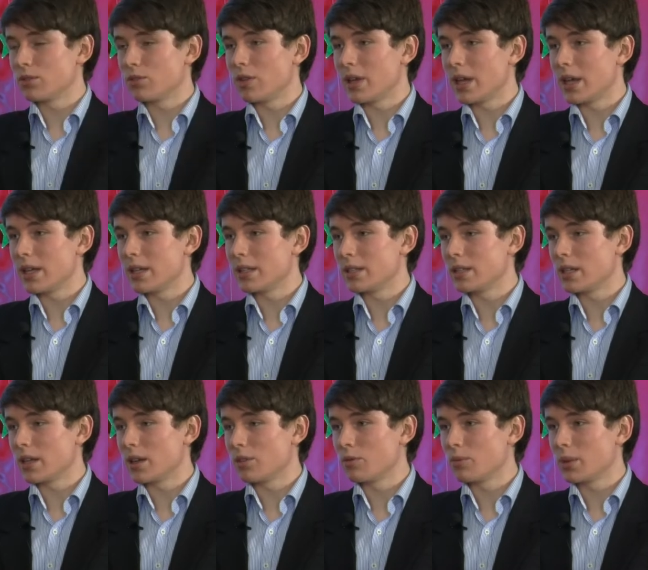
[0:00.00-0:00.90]
fairs
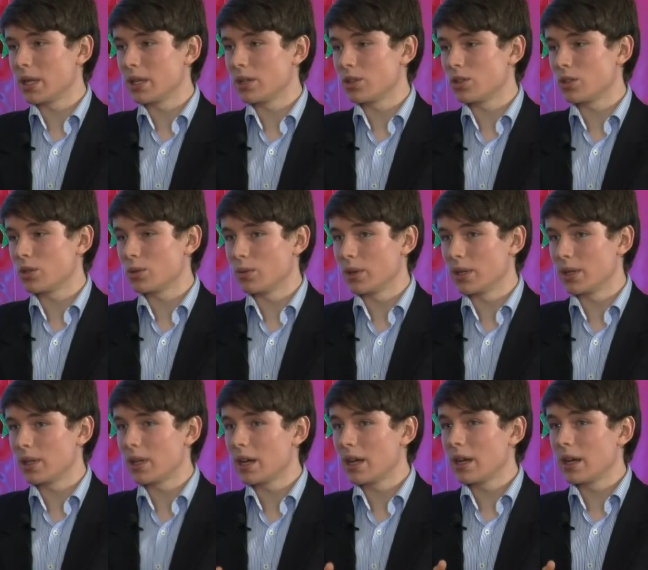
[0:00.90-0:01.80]
that I've been to
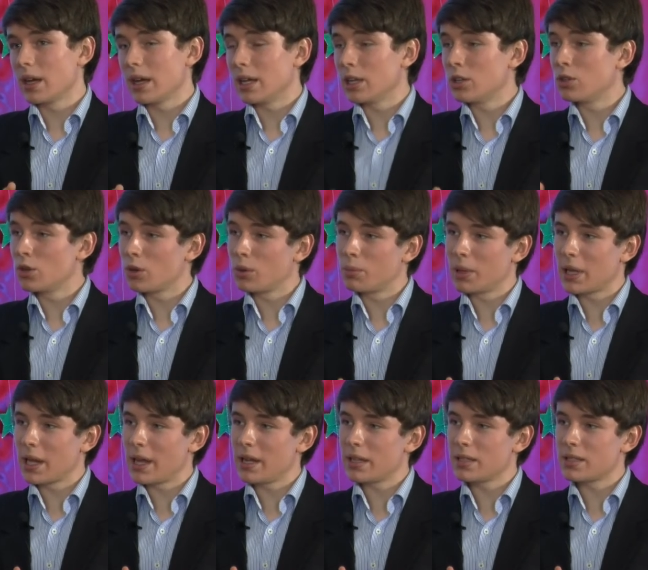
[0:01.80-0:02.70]
with indoor
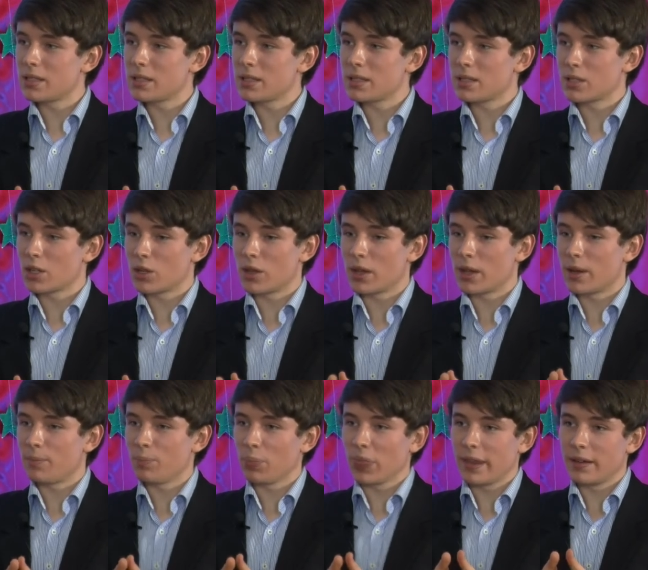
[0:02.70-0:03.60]
plants, so
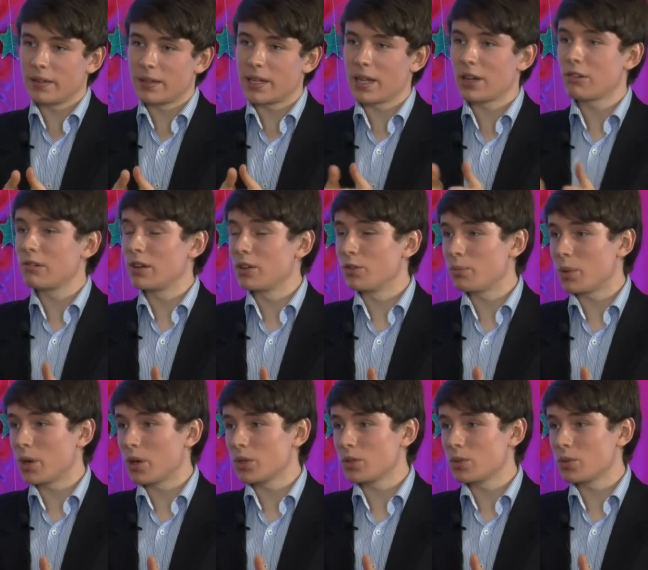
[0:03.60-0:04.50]
they're decorative
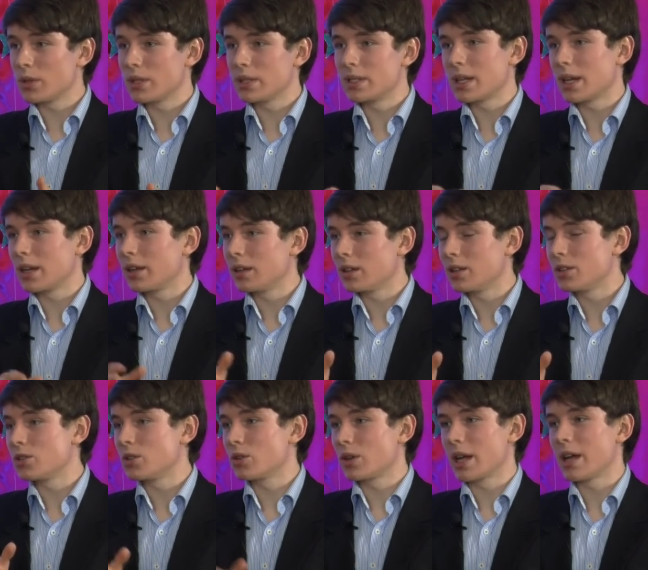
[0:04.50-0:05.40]
pots with
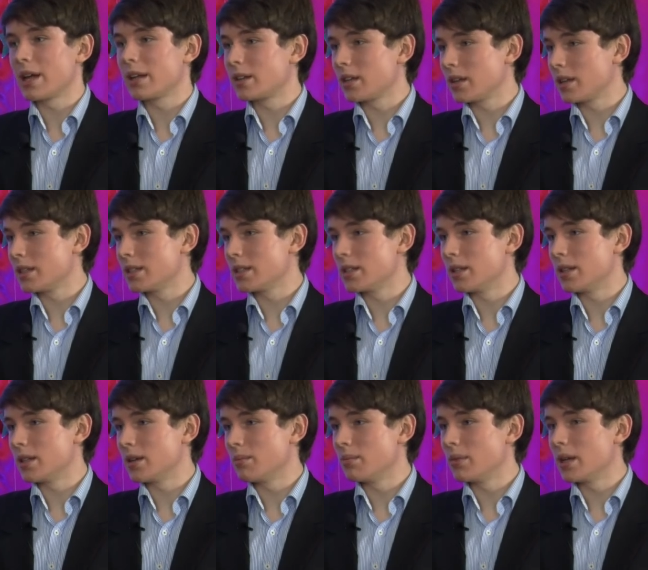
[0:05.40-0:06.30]
succulents or cacti in
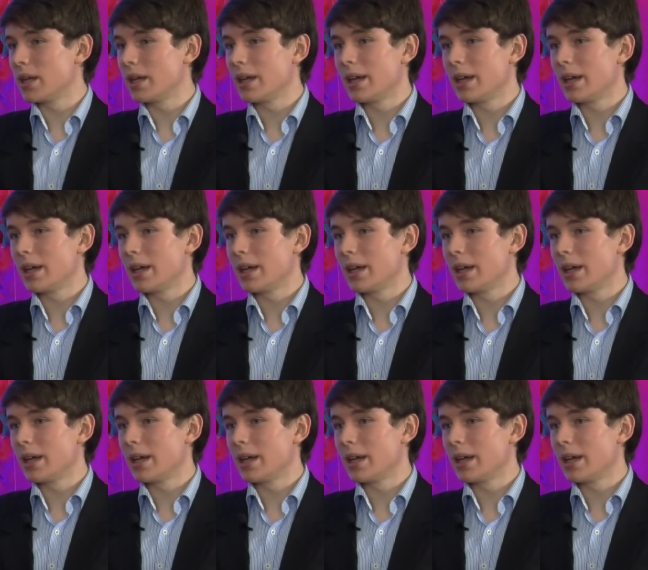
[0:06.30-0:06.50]
them,